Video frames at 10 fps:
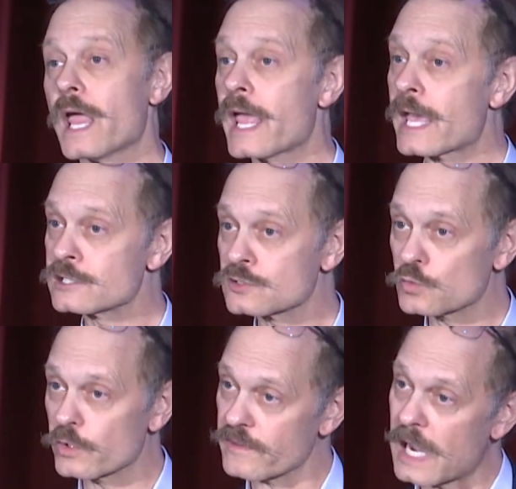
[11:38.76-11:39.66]

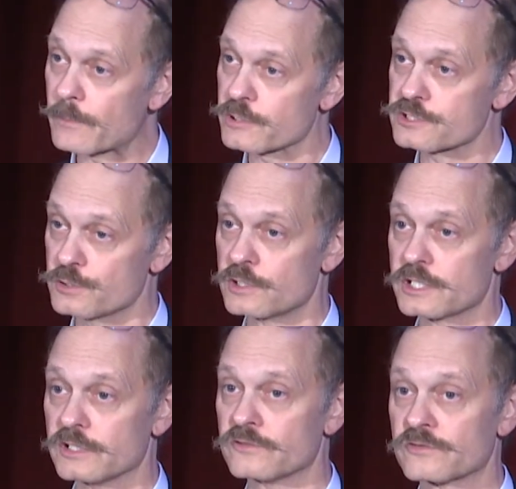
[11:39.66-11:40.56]
and with
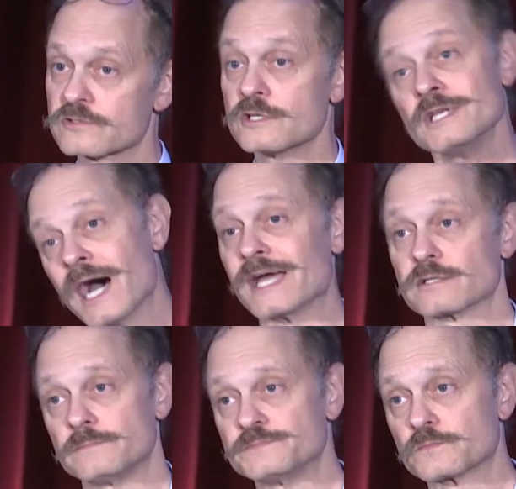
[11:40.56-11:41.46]
opportunities to
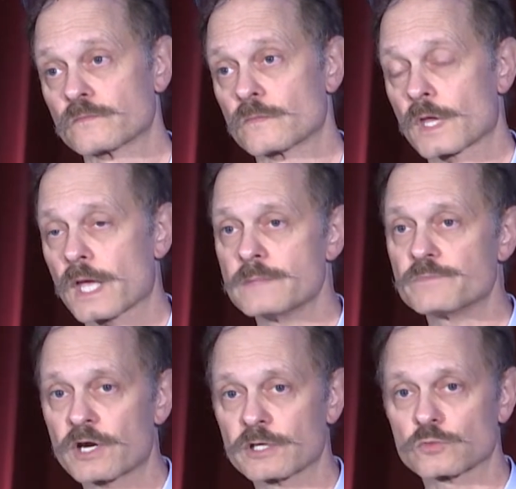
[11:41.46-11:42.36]
not.
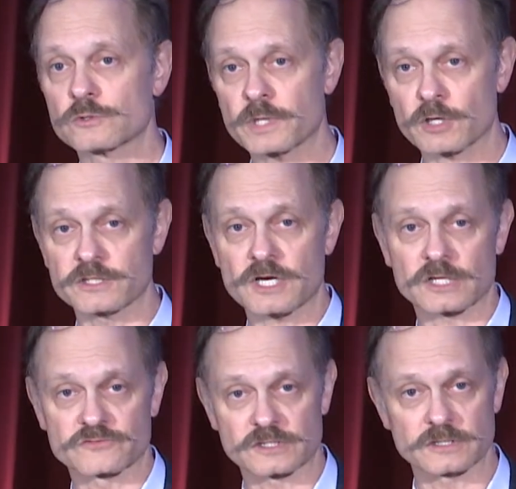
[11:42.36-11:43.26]
And Barrett would
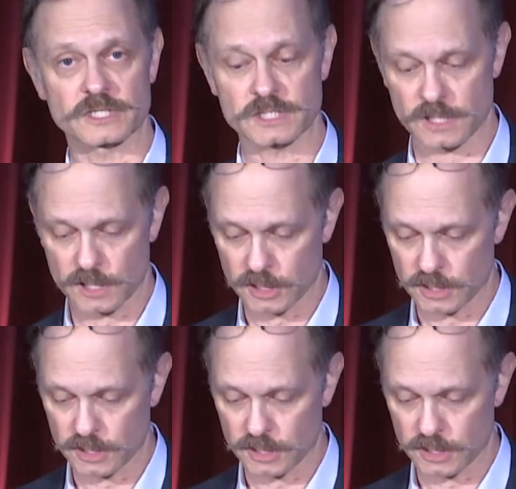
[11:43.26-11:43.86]
paradoxically